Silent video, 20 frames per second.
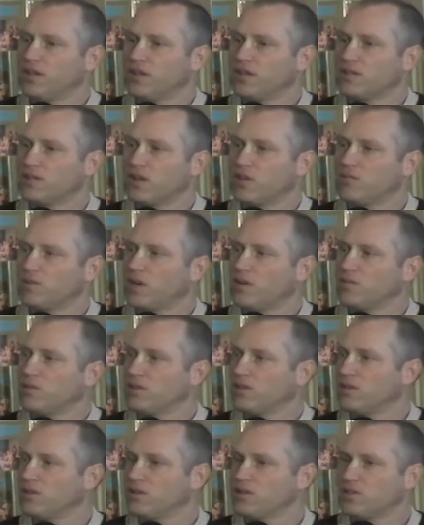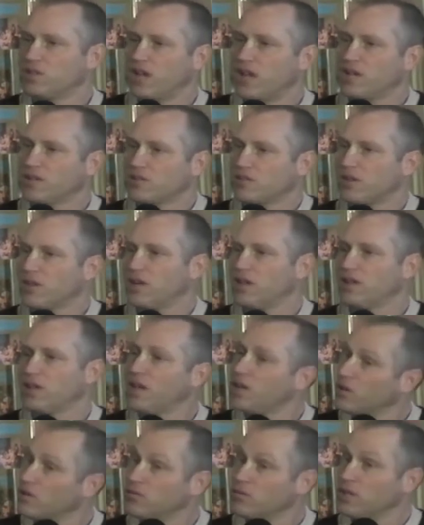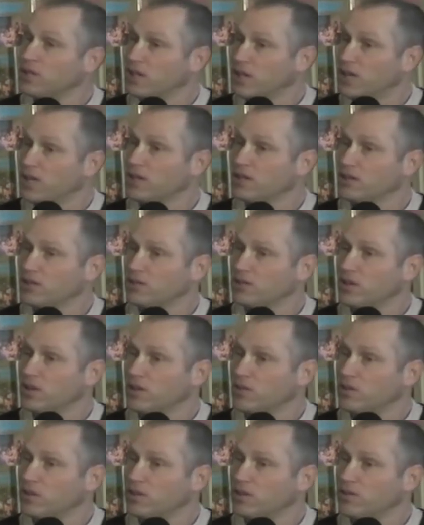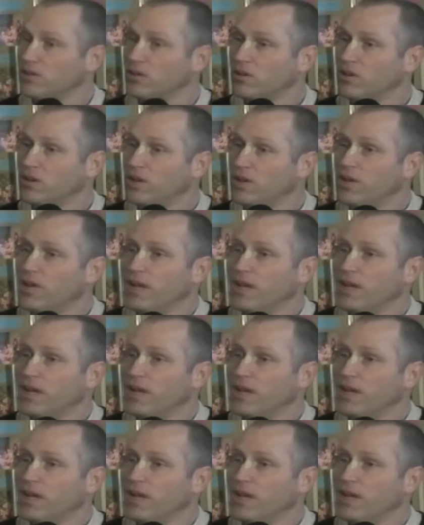and sometimes I'll do the Sanskrit and then I'll read the English all the way through.